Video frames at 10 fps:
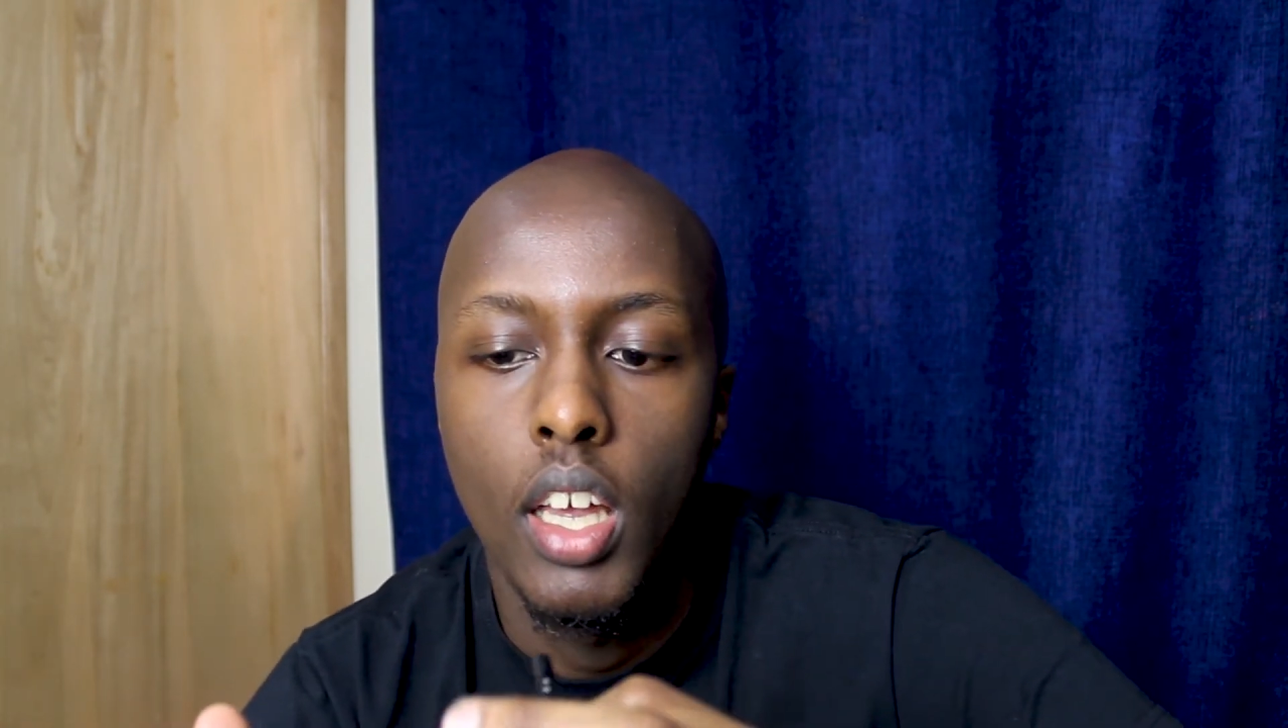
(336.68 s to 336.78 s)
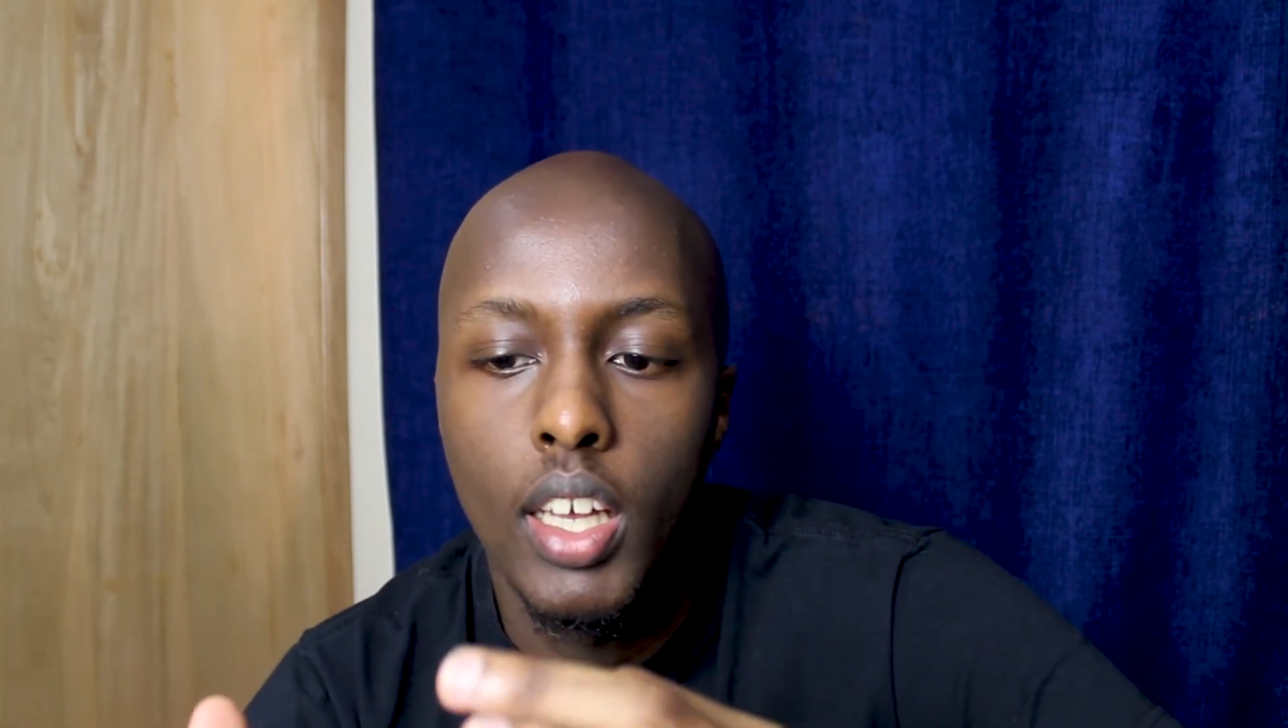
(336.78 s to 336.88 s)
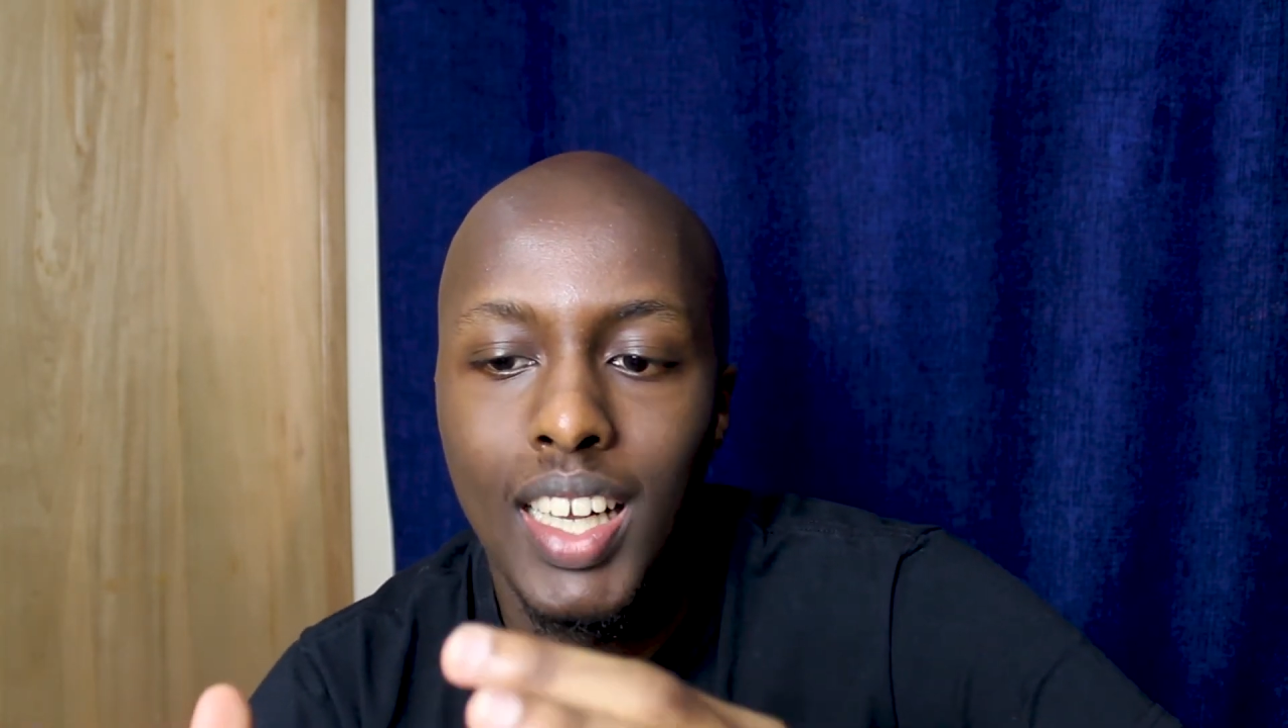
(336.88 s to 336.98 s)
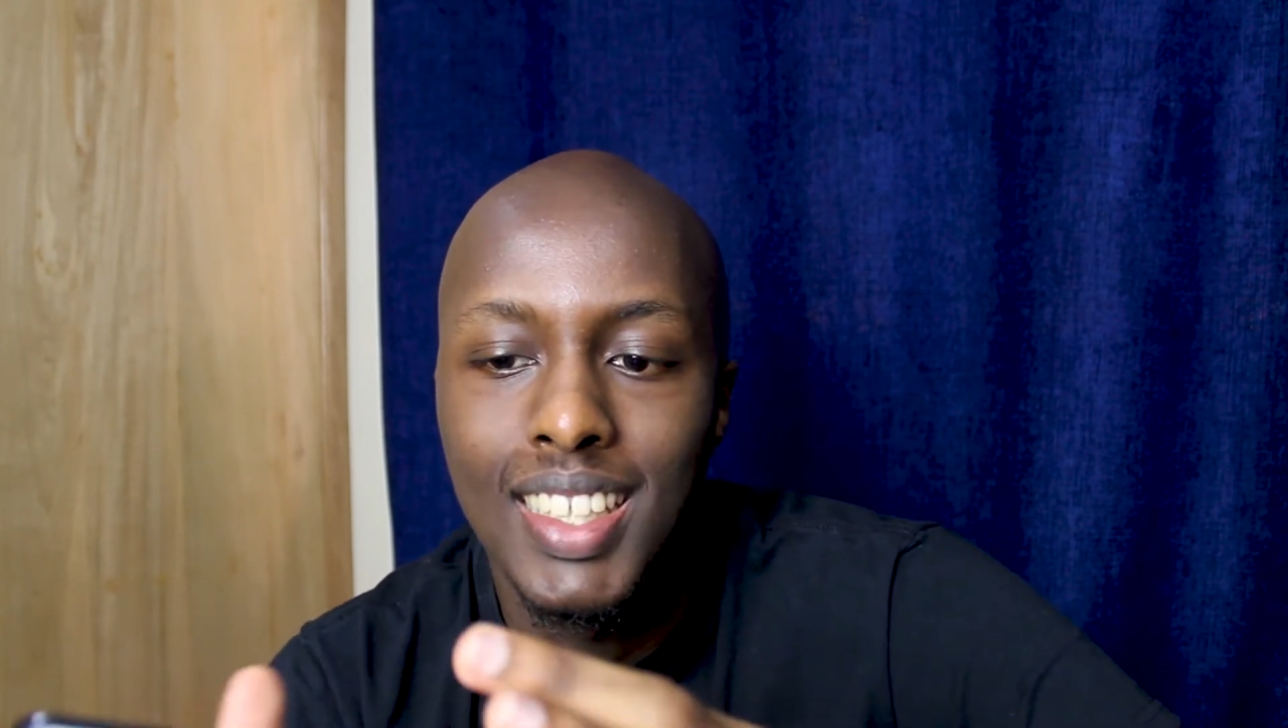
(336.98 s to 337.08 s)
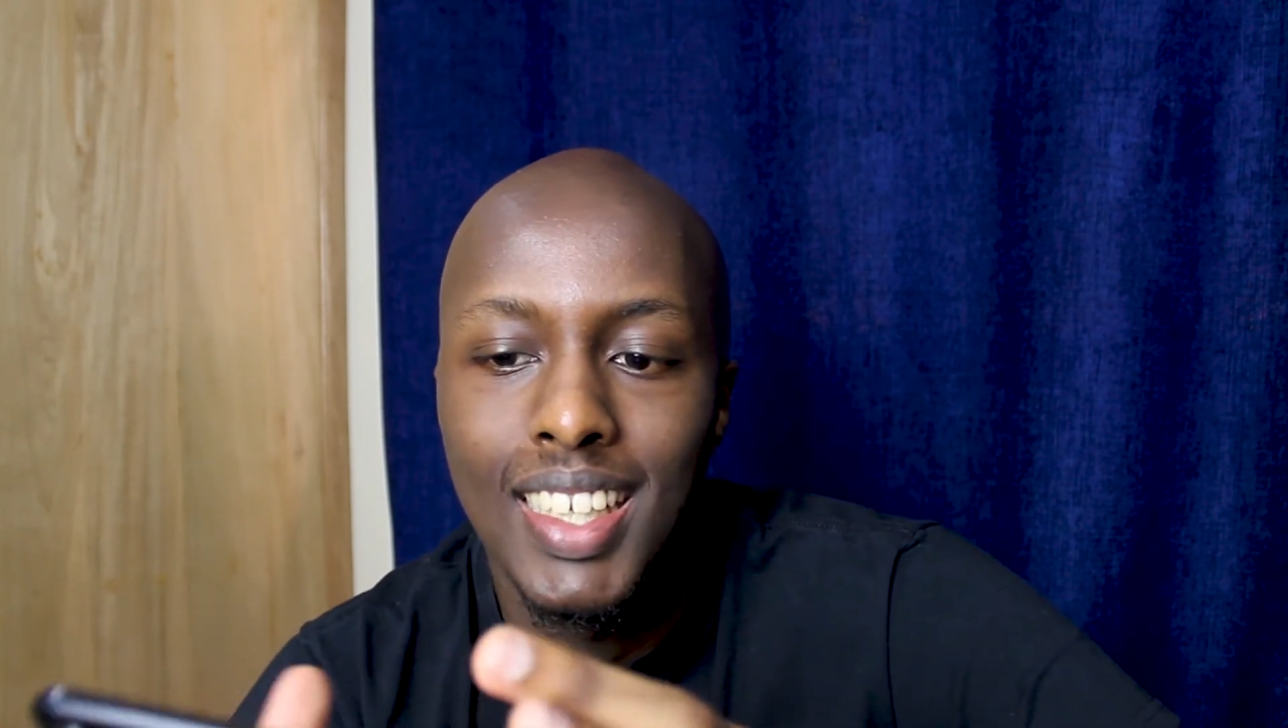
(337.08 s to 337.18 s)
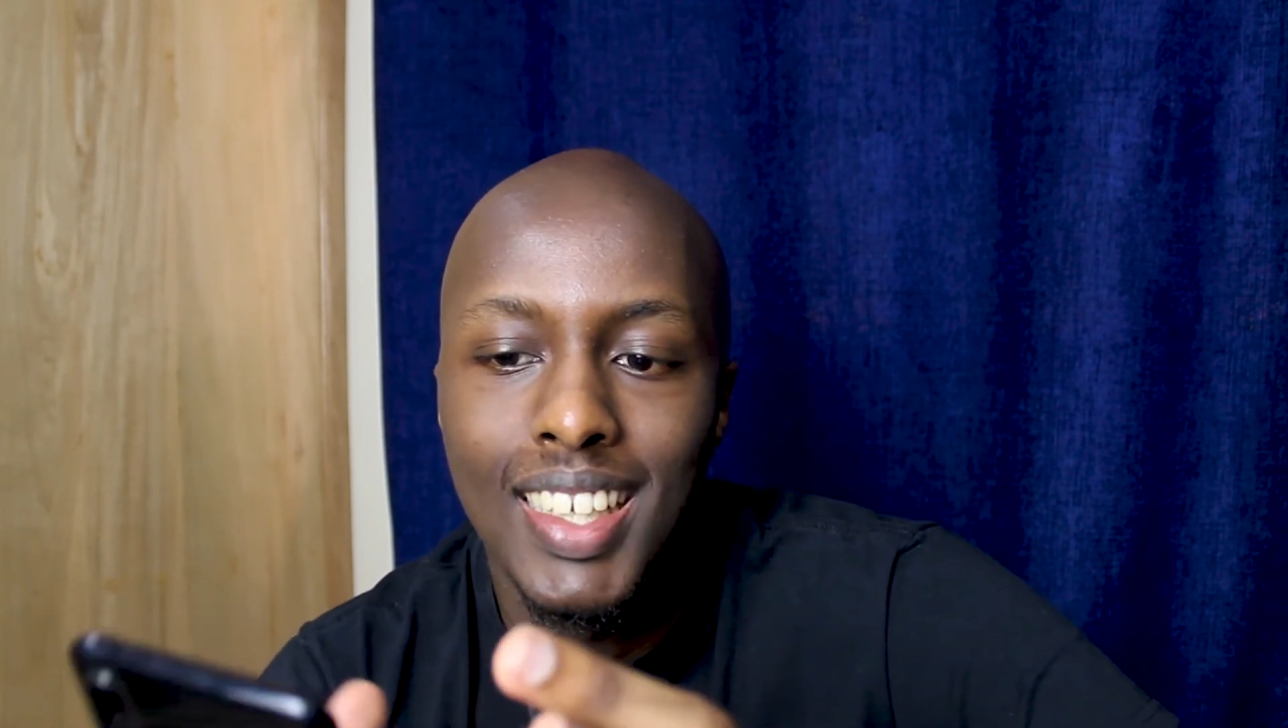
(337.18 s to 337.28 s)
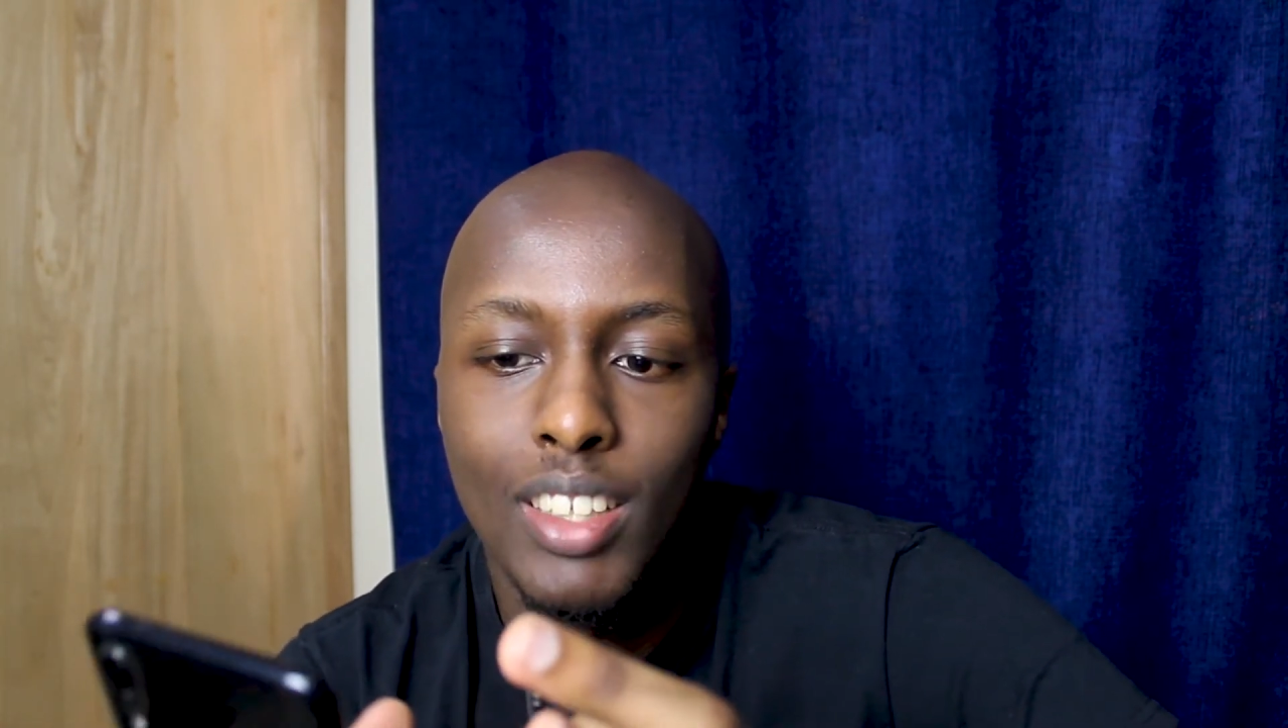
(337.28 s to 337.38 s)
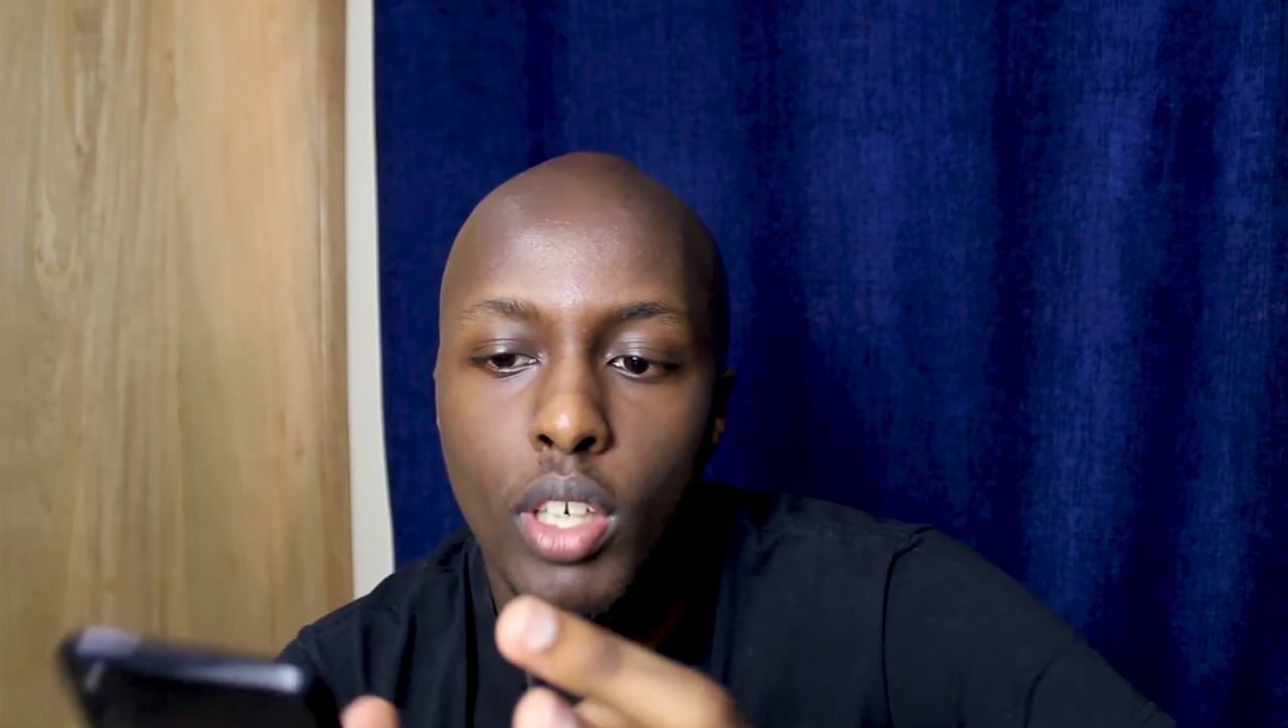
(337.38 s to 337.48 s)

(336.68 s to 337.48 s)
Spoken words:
It has a